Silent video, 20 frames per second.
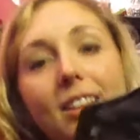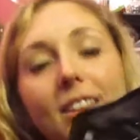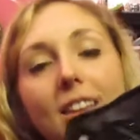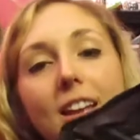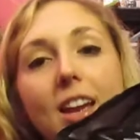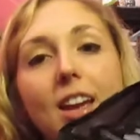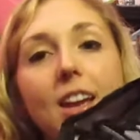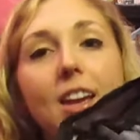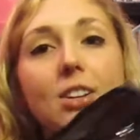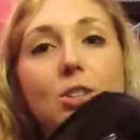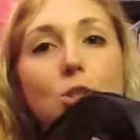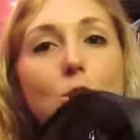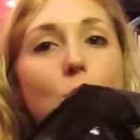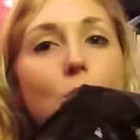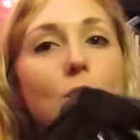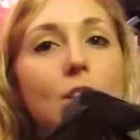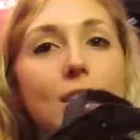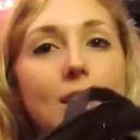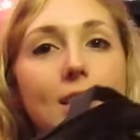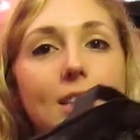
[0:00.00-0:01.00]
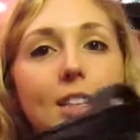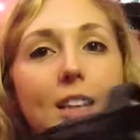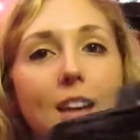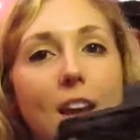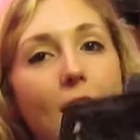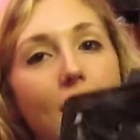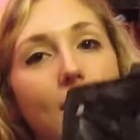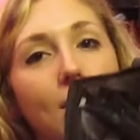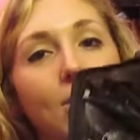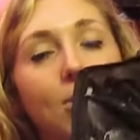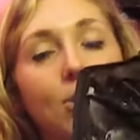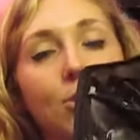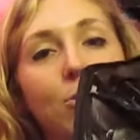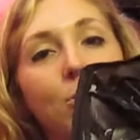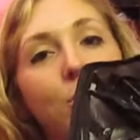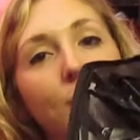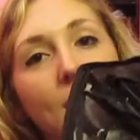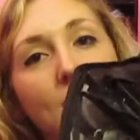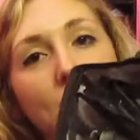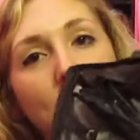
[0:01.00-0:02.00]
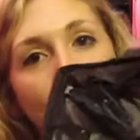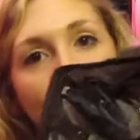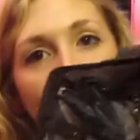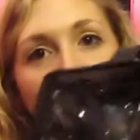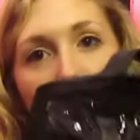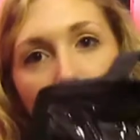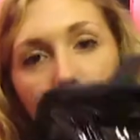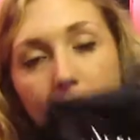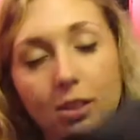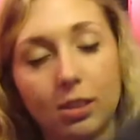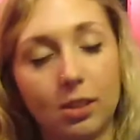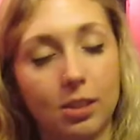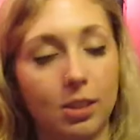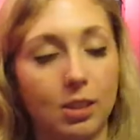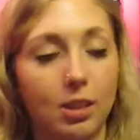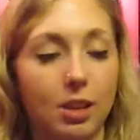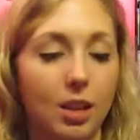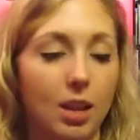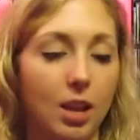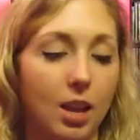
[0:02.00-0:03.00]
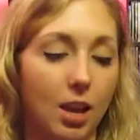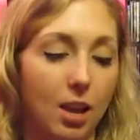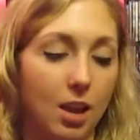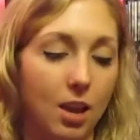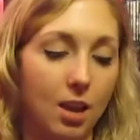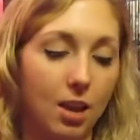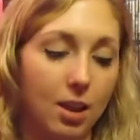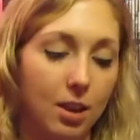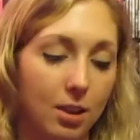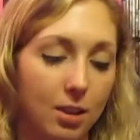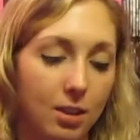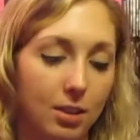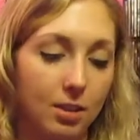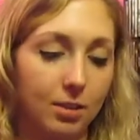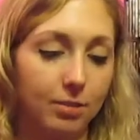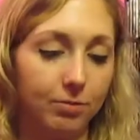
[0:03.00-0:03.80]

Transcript: They show you this at your facial, and